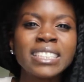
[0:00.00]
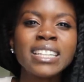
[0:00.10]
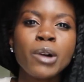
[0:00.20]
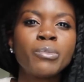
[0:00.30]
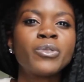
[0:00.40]
it's
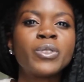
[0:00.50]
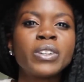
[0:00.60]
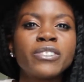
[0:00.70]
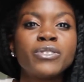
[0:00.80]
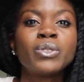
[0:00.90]
helpful
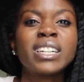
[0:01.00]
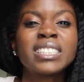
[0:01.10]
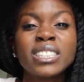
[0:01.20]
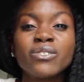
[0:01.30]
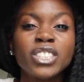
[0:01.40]
if you
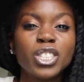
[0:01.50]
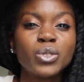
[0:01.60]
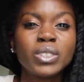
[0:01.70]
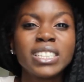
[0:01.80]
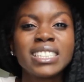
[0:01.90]
guys can
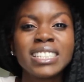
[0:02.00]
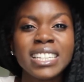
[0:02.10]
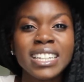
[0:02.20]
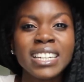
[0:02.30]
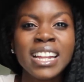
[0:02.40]
visually
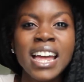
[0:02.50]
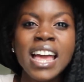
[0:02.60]
see it.